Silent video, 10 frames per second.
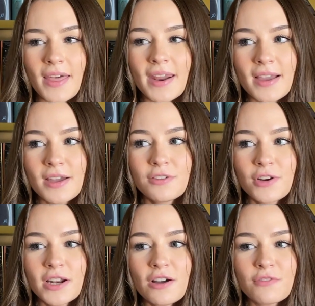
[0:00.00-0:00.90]
I kind of
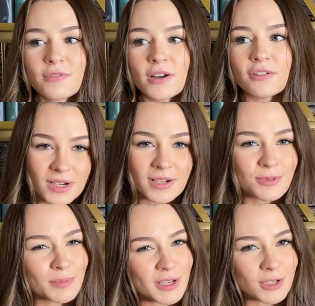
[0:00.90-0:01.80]
ran out of, and it
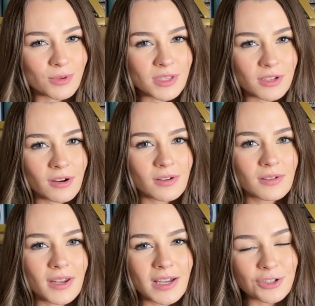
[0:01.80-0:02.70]
was big twist yarn,
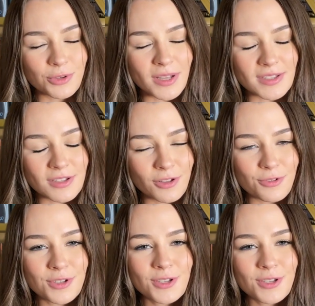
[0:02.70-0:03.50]
and now Joann's is closed.